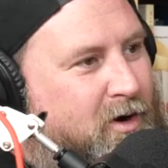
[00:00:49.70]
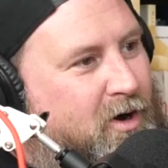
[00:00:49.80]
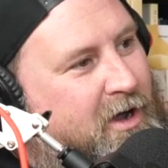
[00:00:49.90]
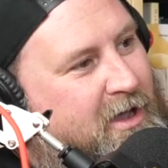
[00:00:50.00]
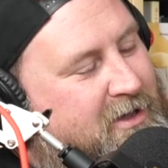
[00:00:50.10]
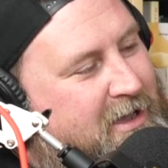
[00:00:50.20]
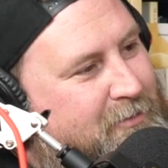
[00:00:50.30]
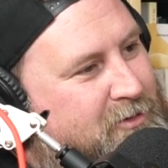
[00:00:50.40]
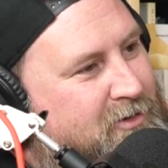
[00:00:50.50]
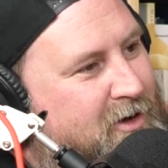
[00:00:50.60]
Oh, he
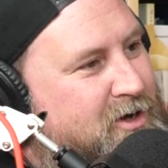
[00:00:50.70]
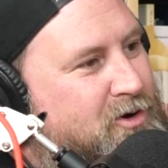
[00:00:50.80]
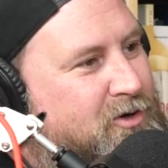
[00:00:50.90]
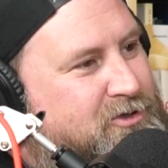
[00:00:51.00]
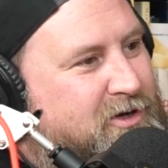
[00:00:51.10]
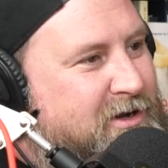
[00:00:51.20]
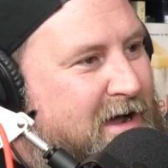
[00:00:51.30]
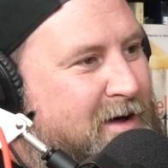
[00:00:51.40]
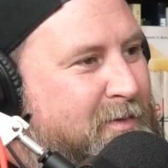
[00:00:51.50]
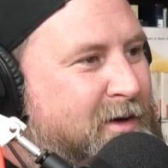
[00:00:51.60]
kept on like not
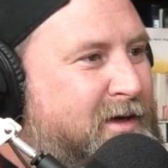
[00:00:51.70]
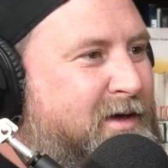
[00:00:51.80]
turning up.